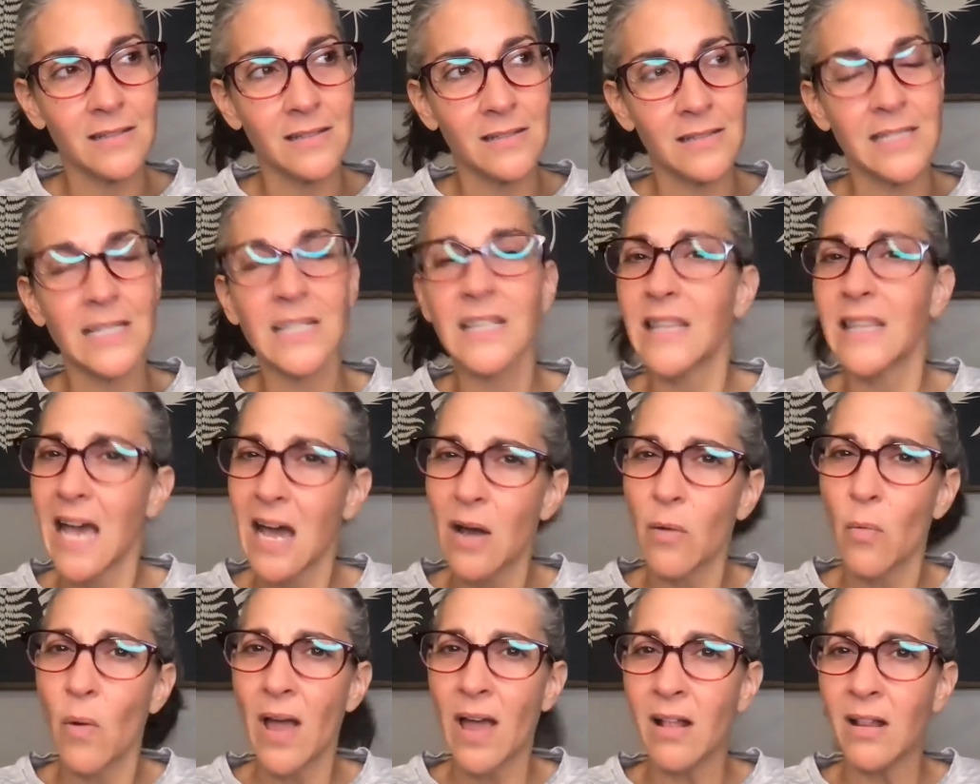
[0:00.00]
did
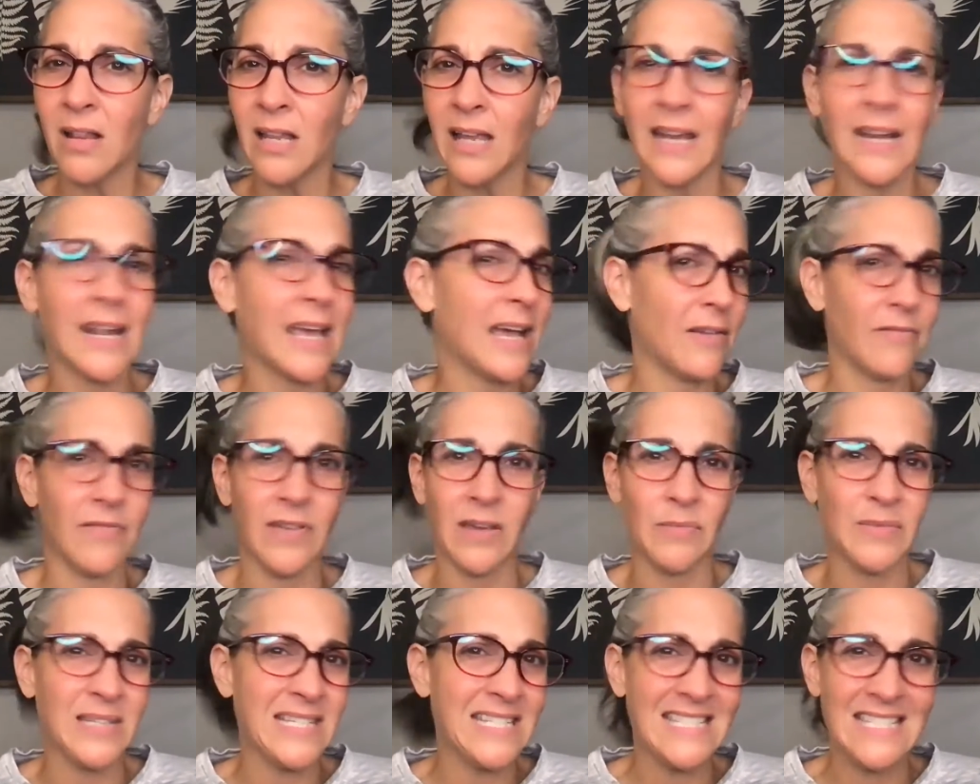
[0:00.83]
that well and how
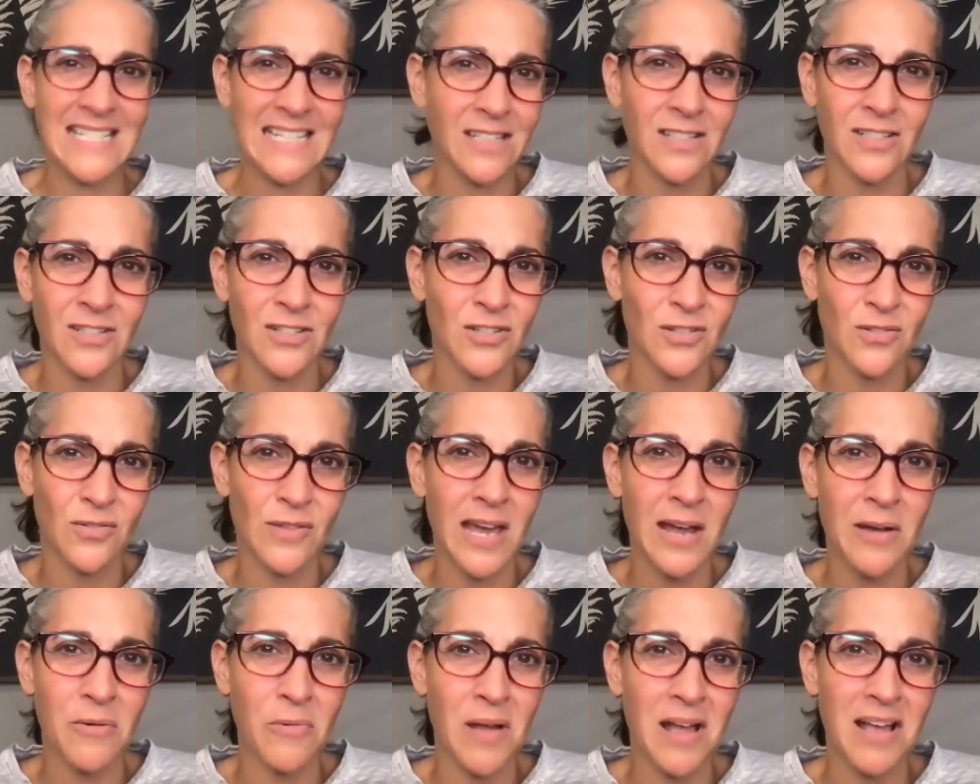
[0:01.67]
families didn't do
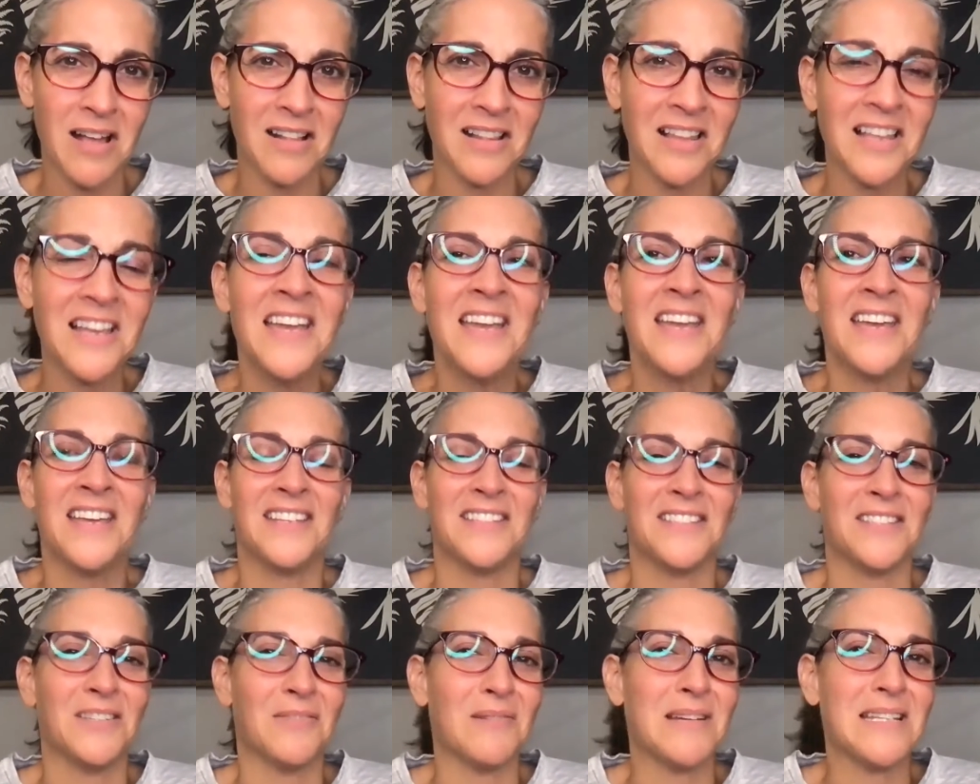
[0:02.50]
that well.
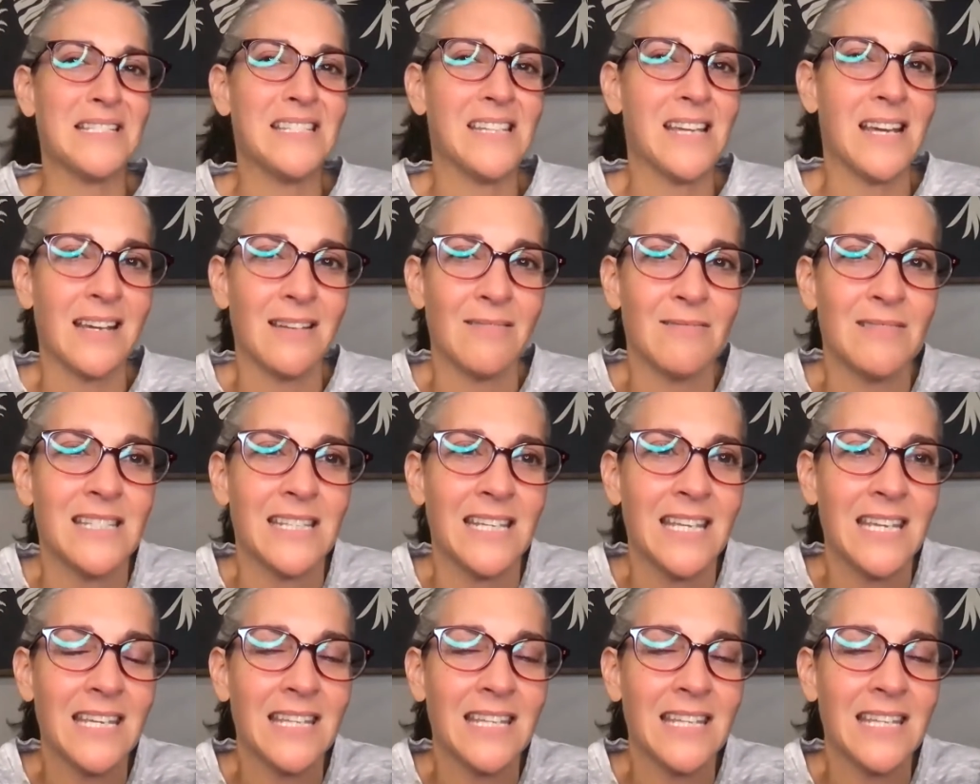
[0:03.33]
And so as I was